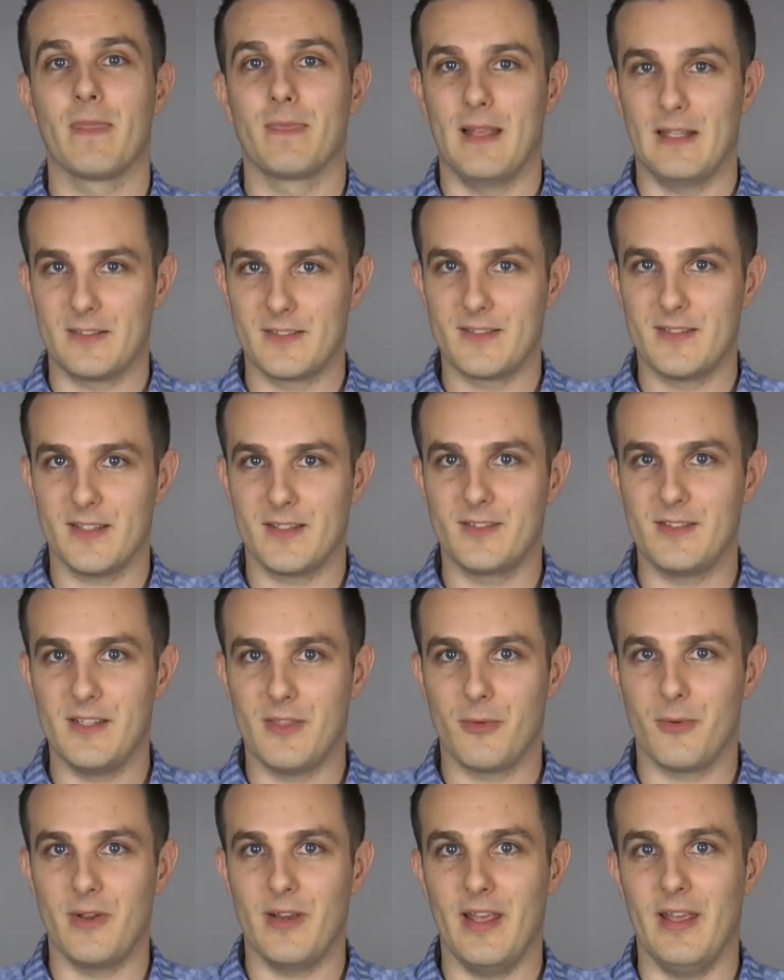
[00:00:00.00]
That's
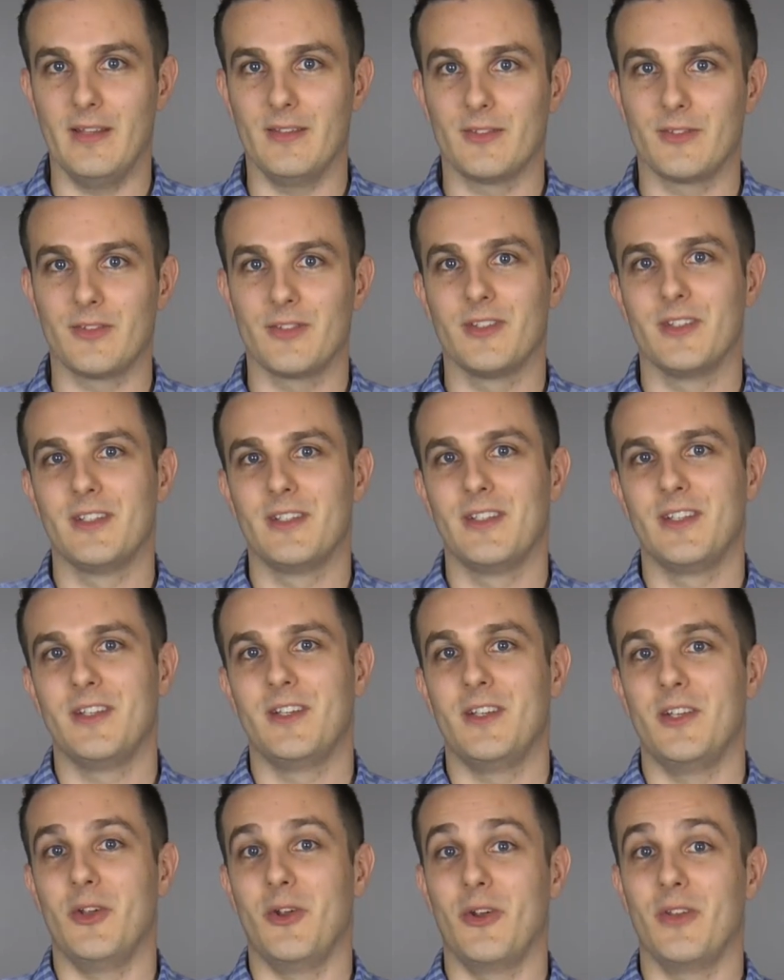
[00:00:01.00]
63 days.
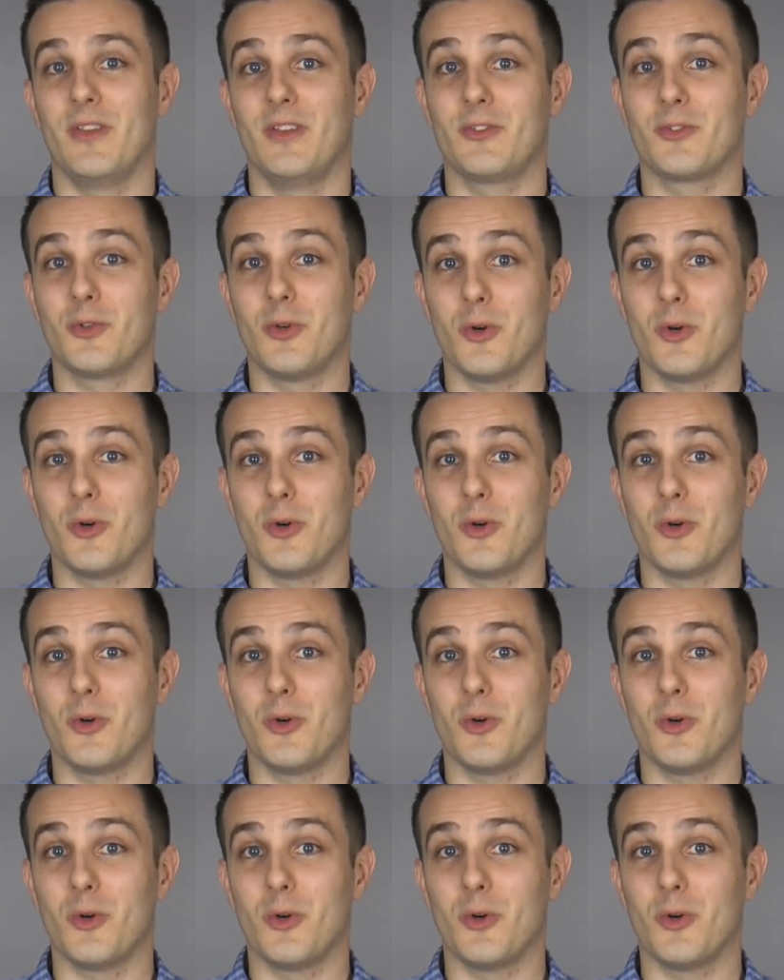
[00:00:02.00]
You're in this